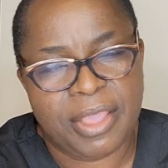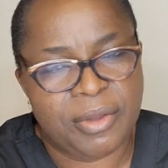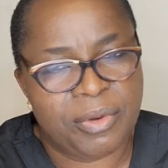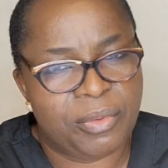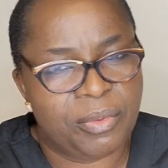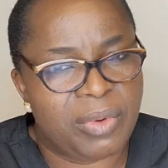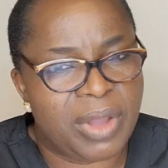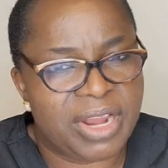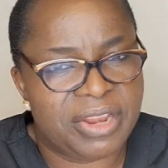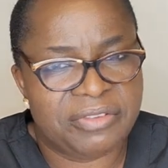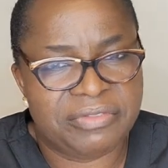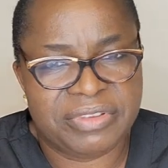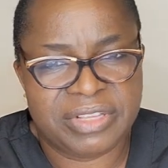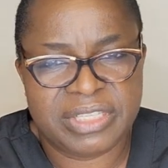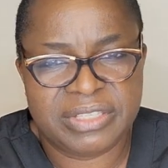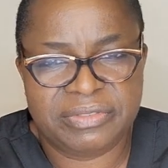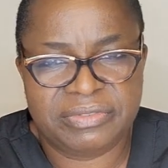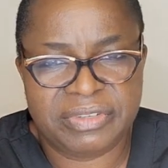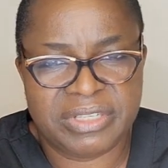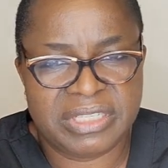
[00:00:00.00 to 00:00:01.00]
What if
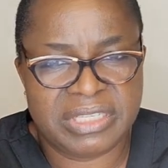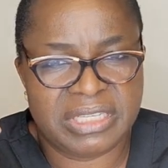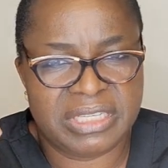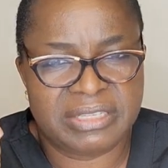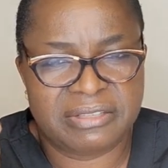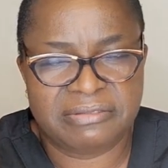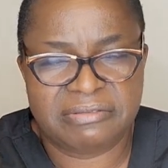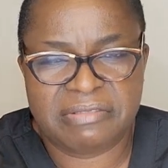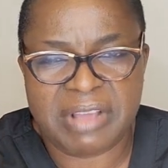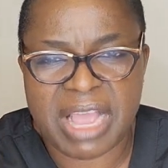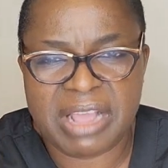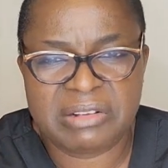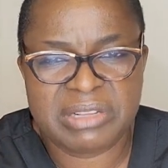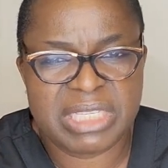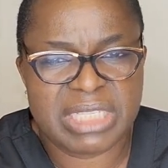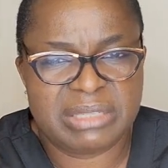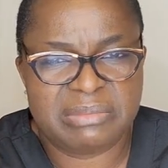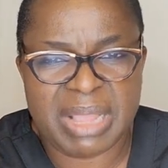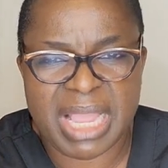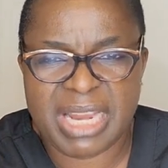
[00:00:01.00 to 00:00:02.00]
his feces is foul,
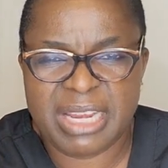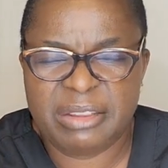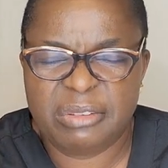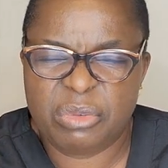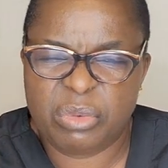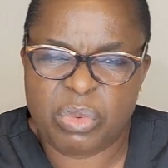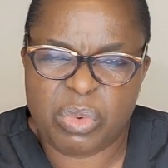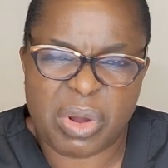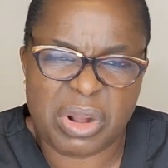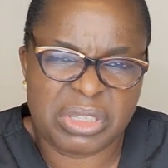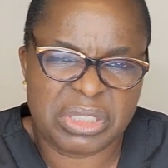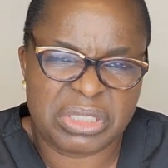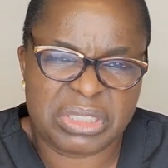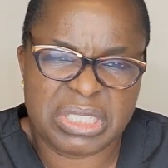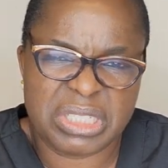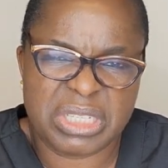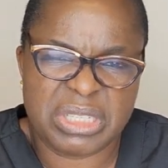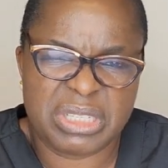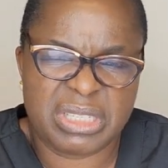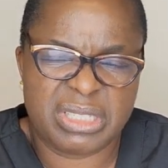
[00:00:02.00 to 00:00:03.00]
smelly,
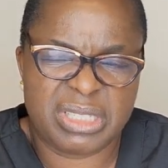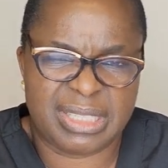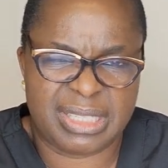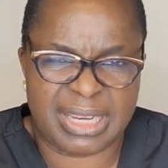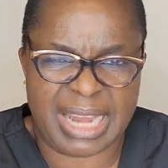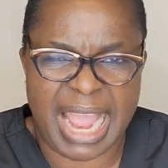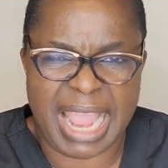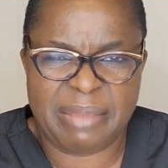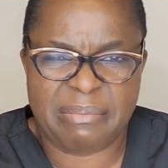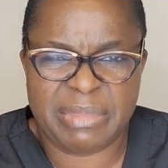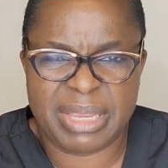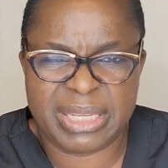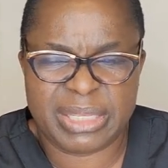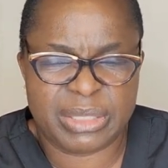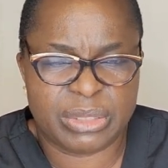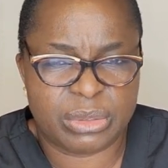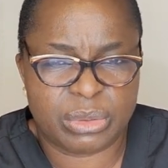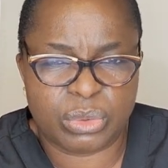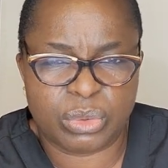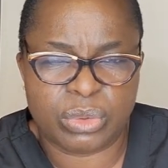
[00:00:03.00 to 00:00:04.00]
watery, slimy
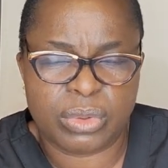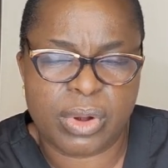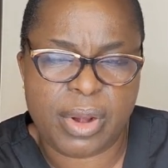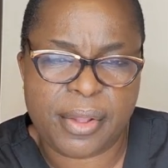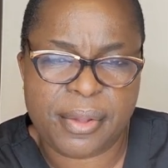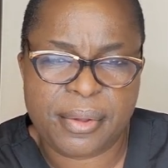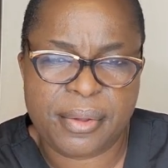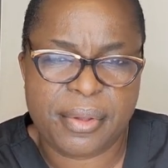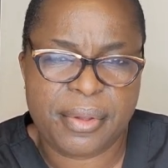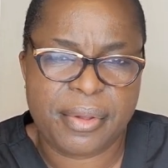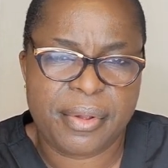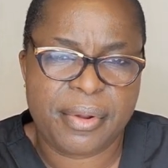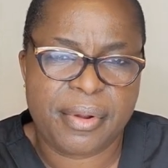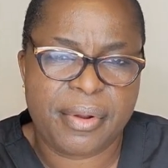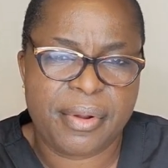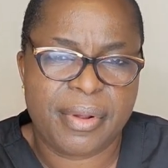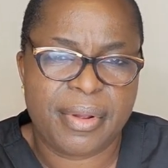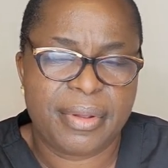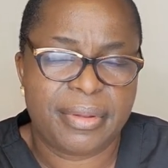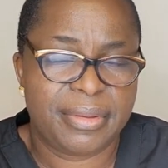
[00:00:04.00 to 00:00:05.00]
stool?
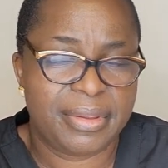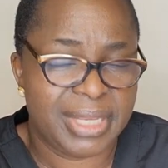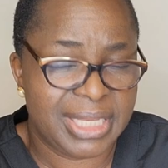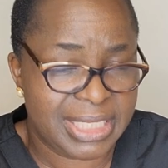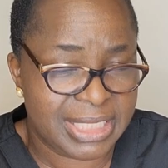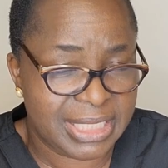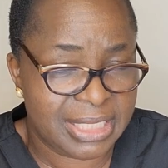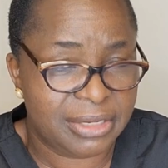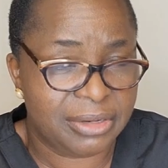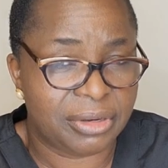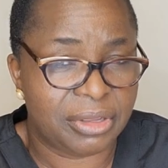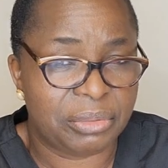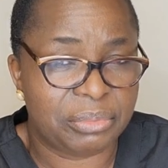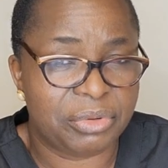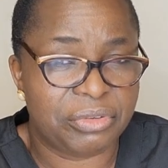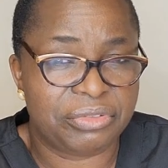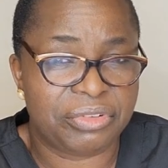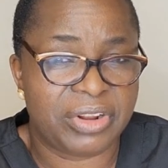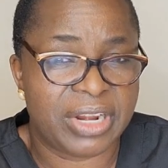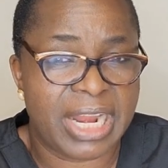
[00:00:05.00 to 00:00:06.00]
Is it normal
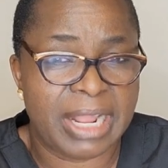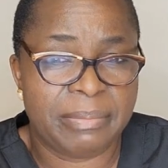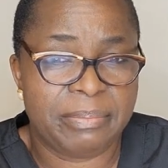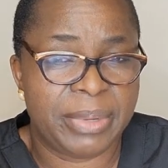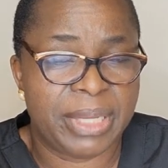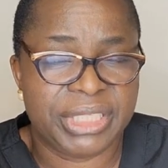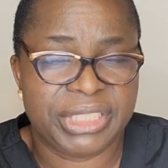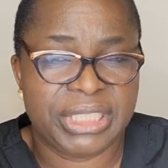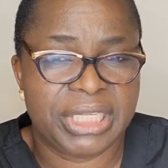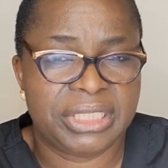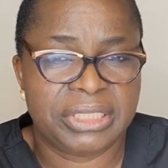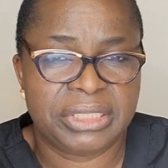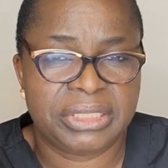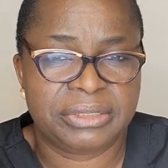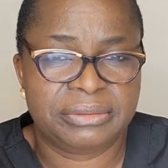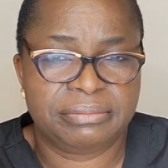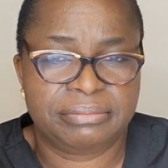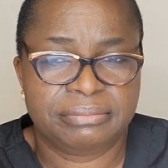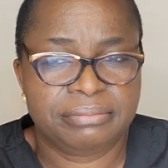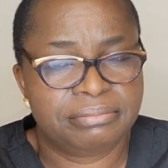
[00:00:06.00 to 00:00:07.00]
for that patient?
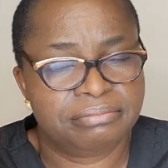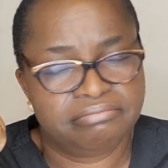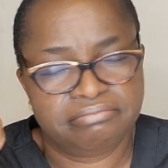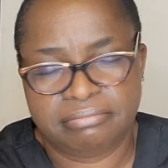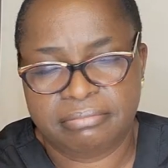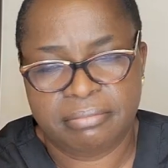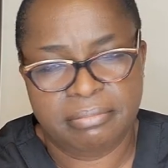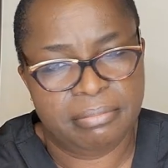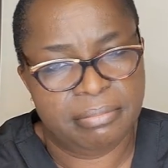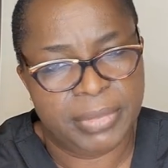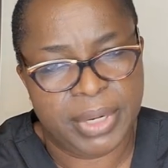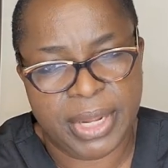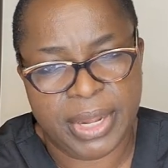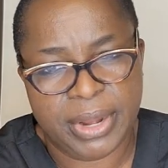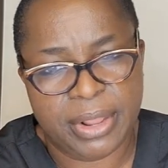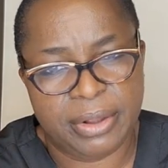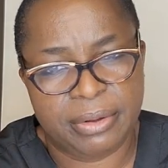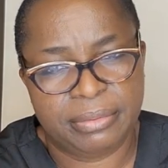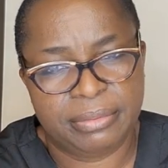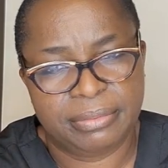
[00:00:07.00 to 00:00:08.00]

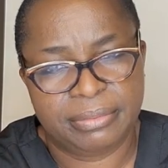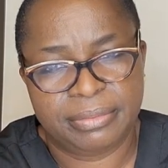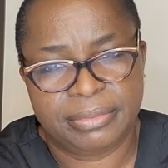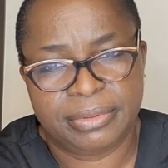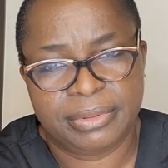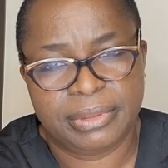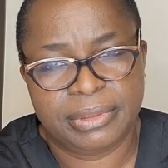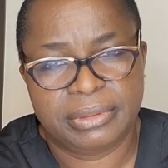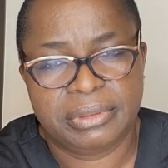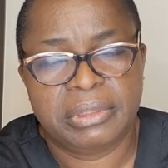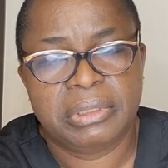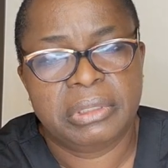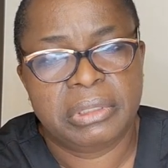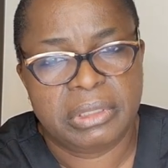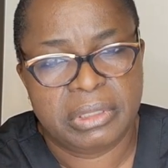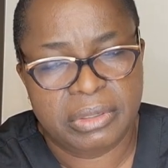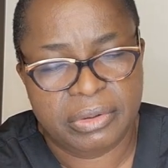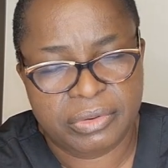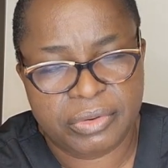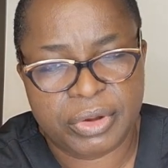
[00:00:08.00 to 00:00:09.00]
No.
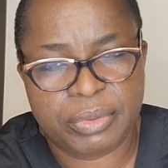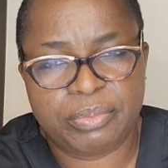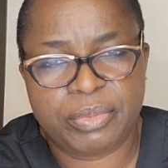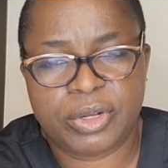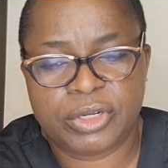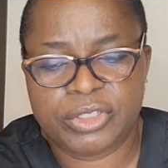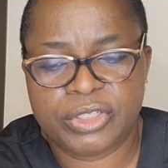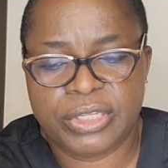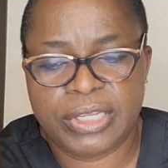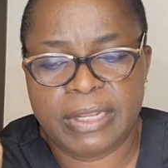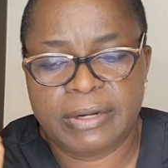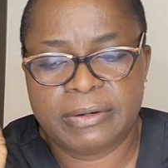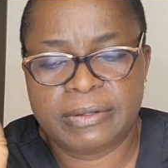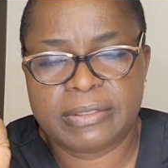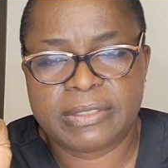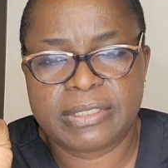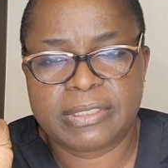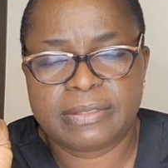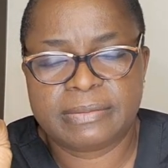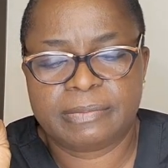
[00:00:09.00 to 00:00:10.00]
Report to your
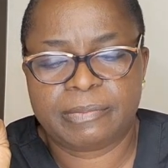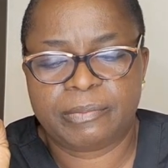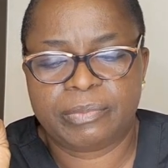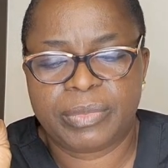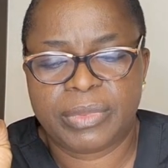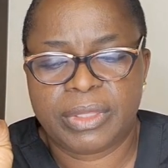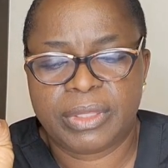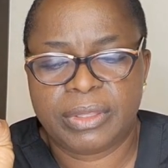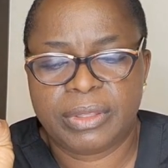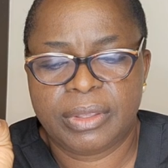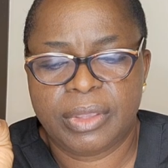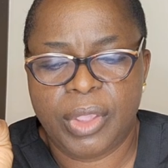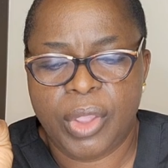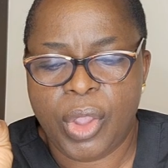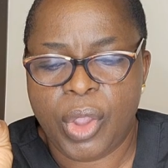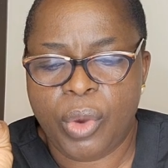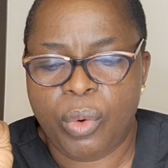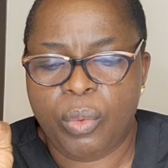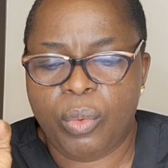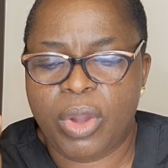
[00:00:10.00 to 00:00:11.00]
nurse.
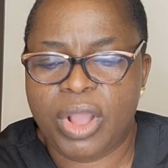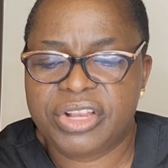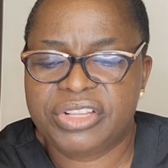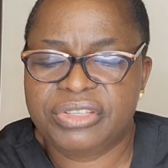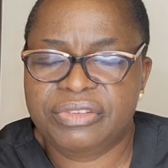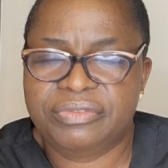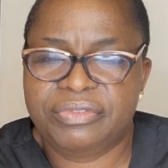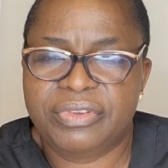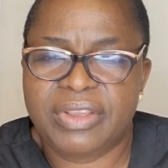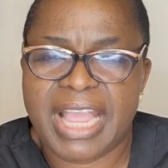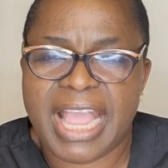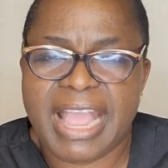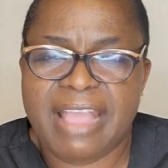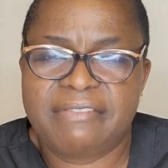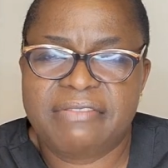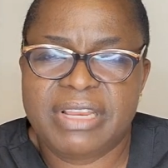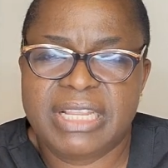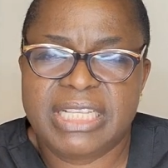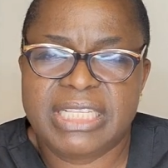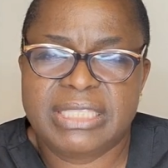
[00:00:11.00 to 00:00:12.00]
What if you
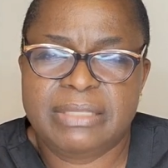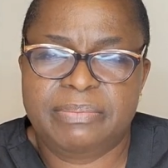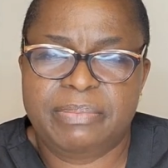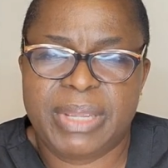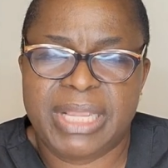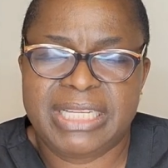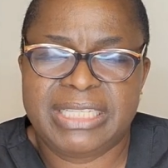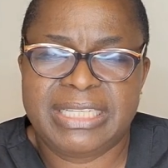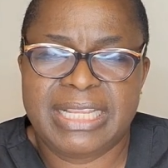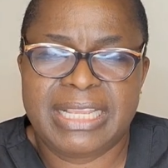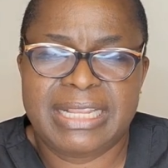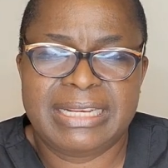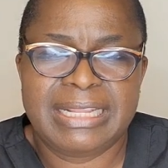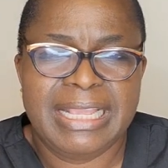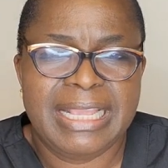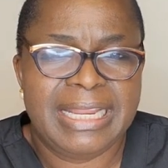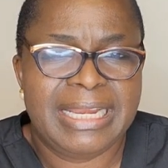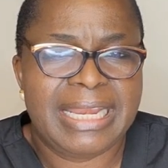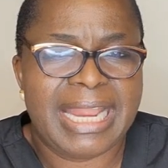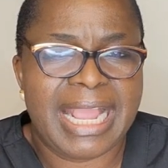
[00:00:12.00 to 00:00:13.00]
have this patient
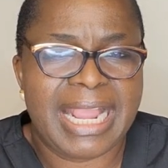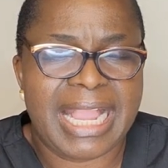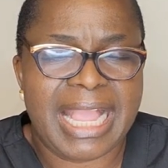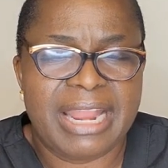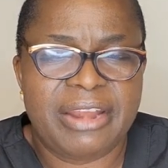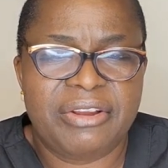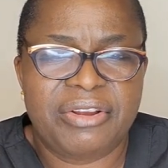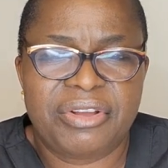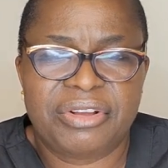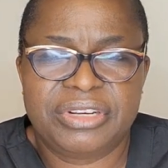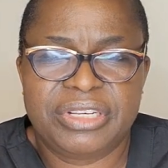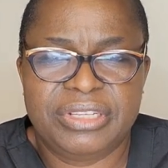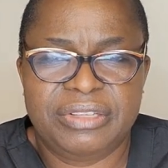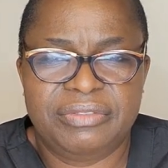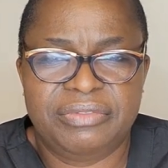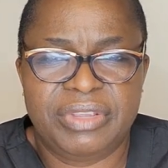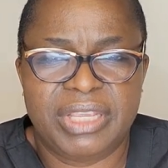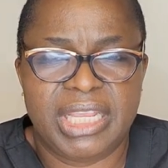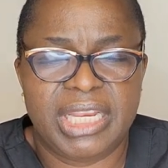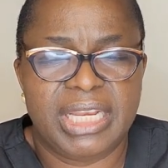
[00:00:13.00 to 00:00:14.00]
that cannot
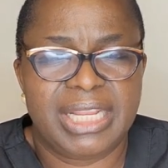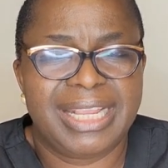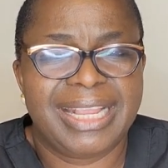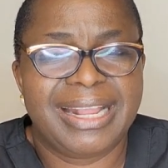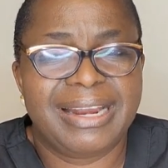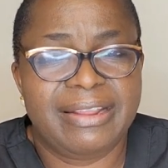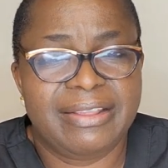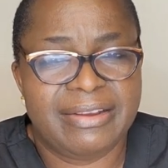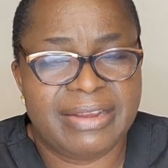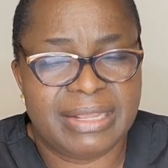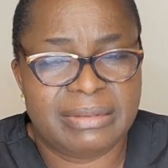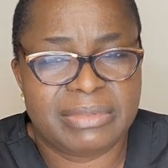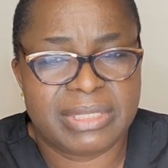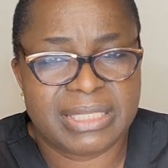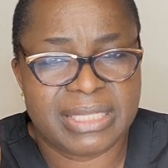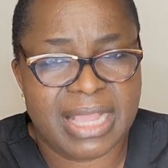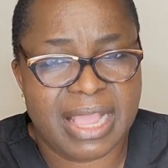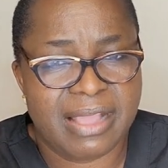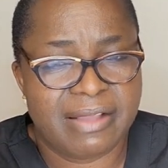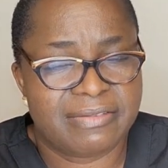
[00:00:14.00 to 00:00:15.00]
even clean
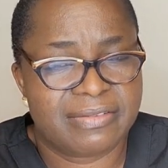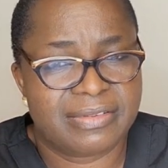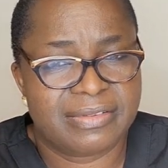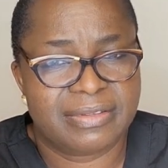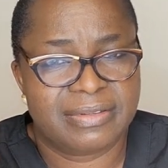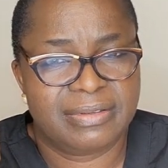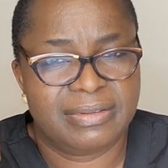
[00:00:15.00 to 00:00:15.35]
themselves